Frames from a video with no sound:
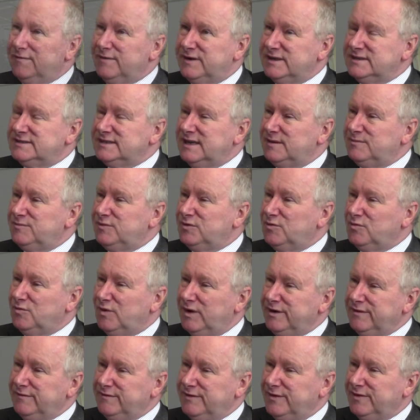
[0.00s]
for example,
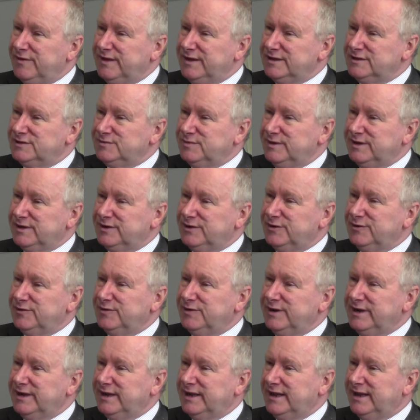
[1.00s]
one of the things we are
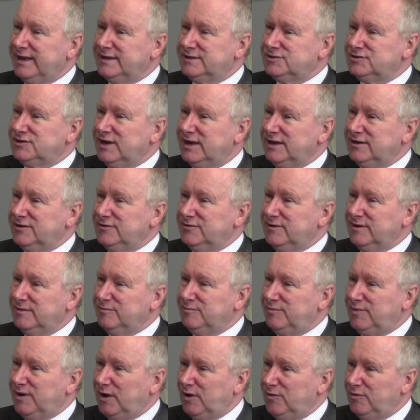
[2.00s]
doing is trying to
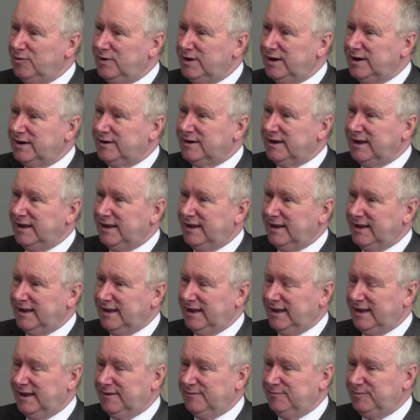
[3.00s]
empower
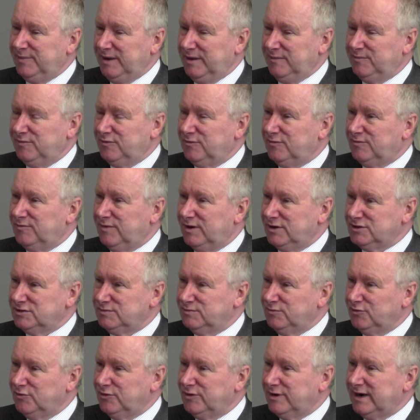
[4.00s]
people
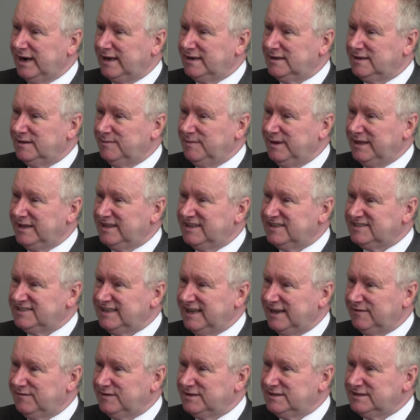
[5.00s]
much more and to make the
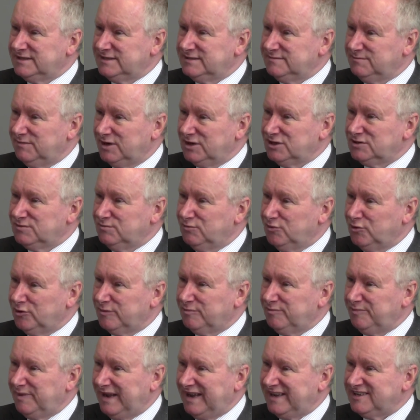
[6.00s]
services much
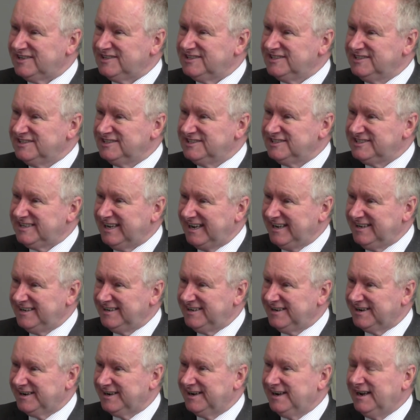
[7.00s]
more
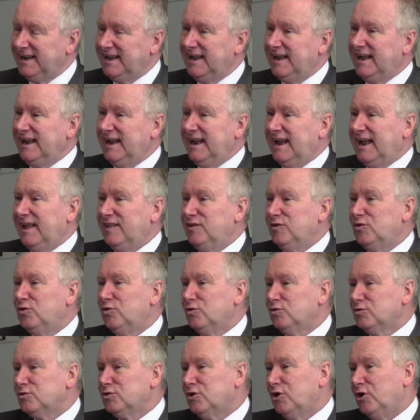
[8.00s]
person-centred. And the
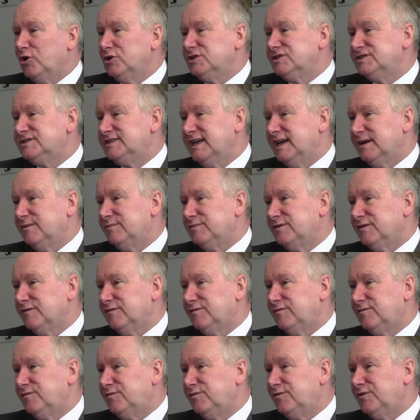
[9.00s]
whole concept
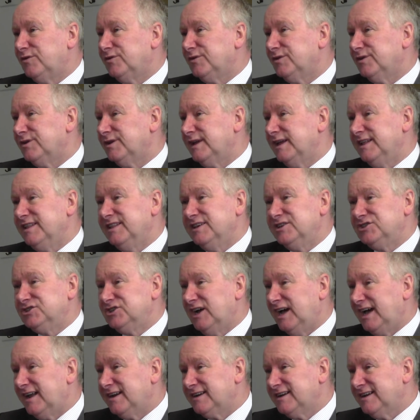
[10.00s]
of what in the
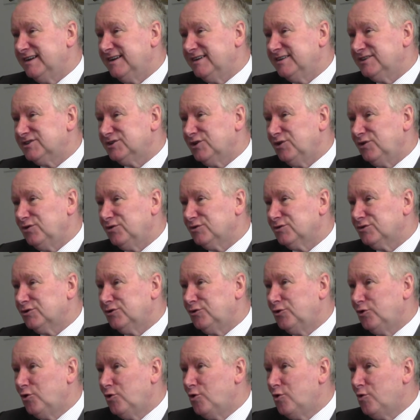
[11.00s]
jargon is called
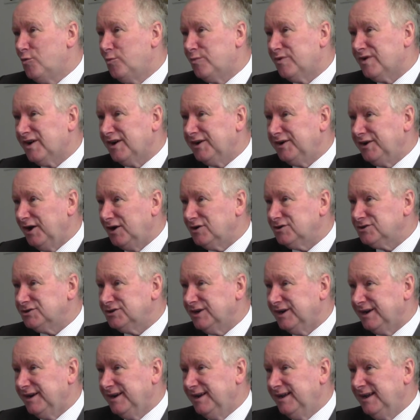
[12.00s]

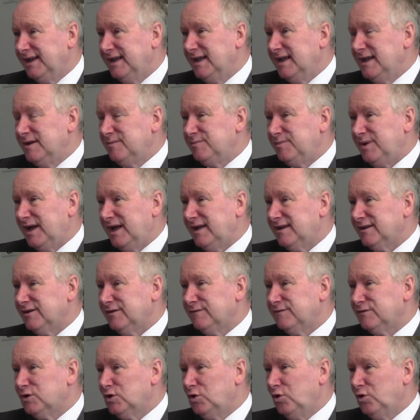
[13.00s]
co-production. Part of